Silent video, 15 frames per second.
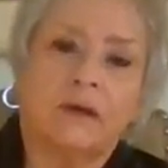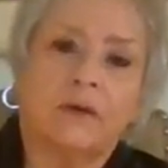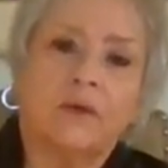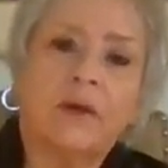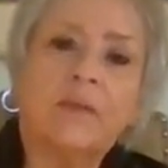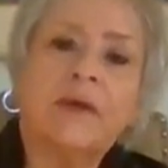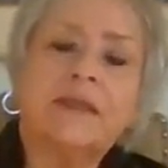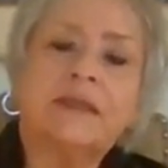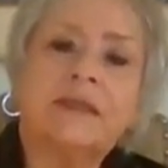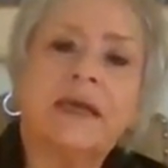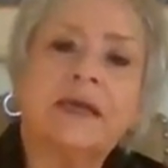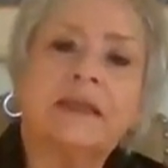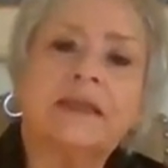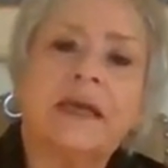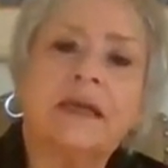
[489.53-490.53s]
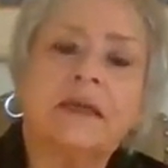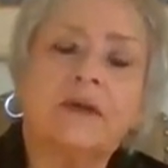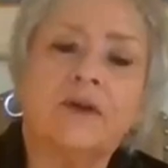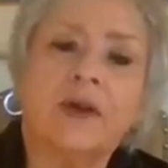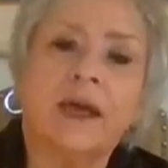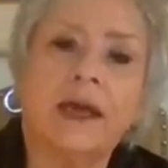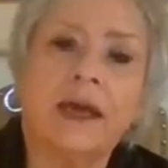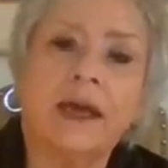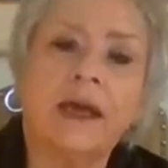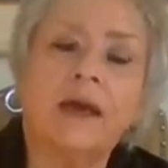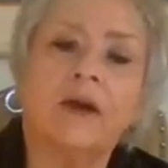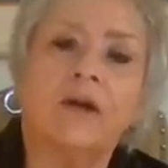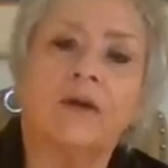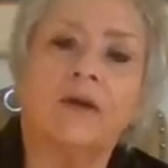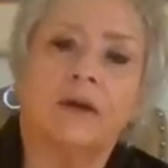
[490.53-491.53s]
We must take tender
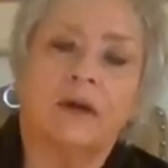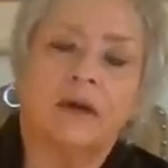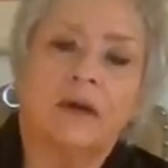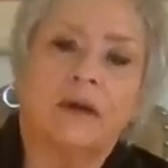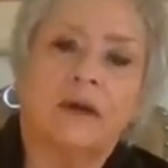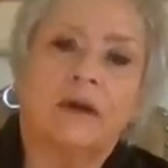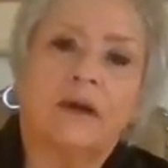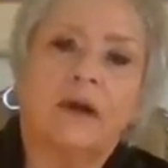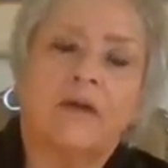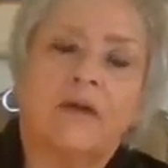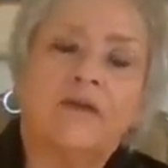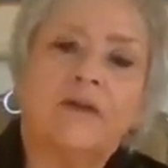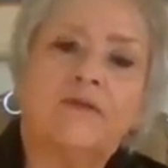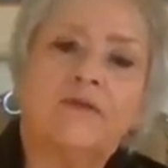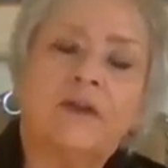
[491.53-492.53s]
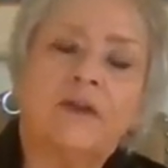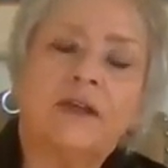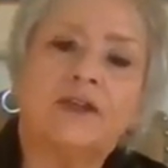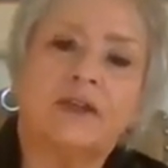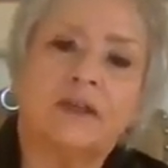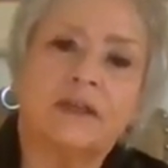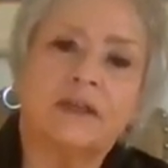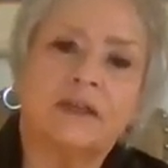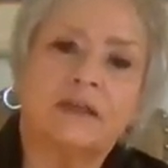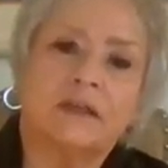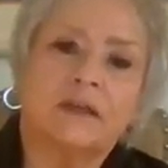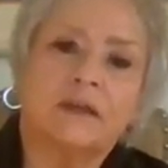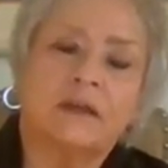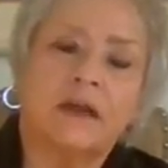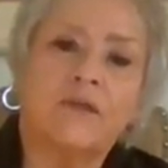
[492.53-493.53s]
care of the afflictions
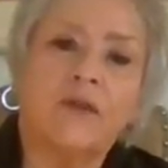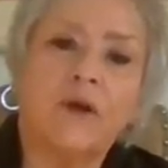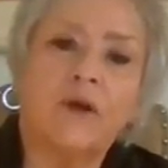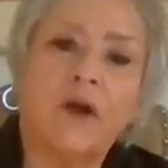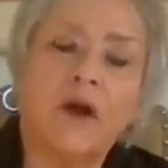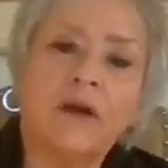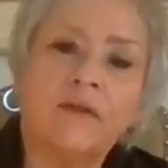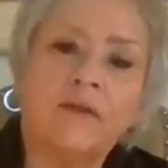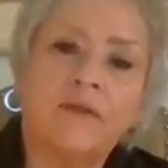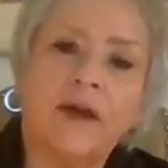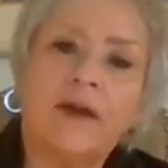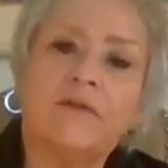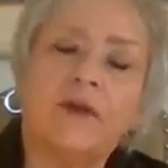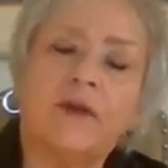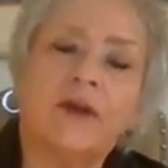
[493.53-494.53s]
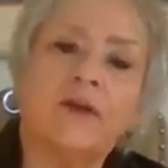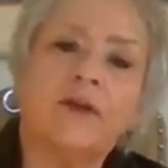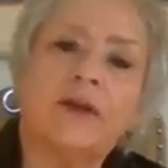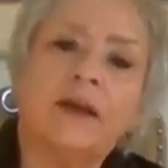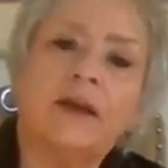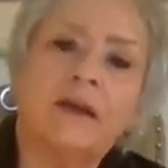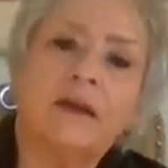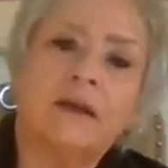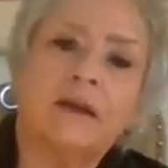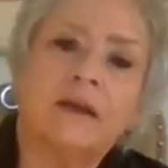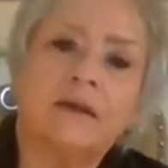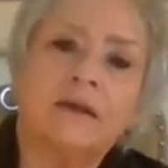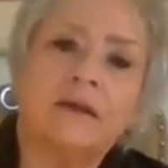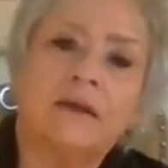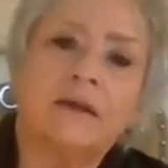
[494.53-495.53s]
of the heart of that very
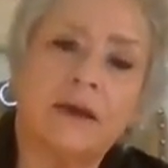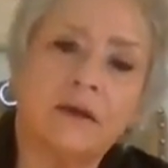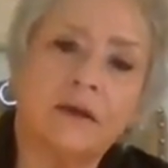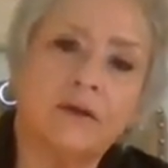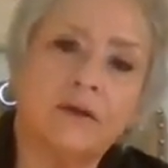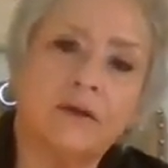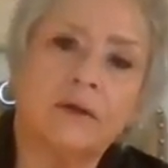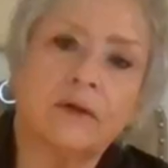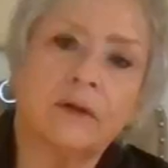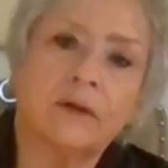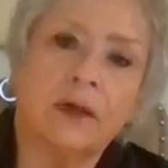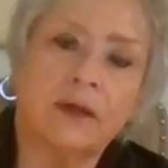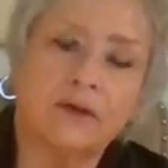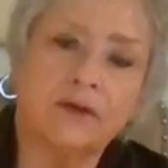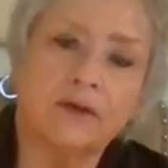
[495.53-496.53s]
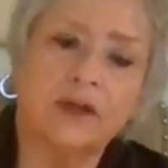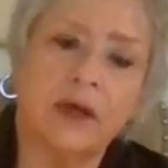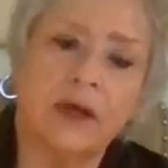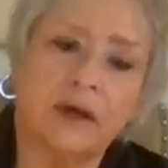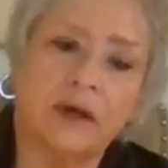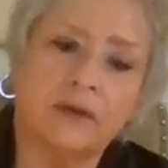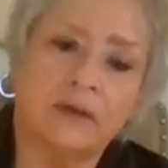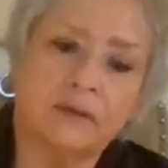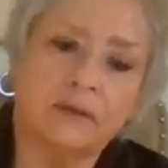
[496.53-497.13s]
tender inner child.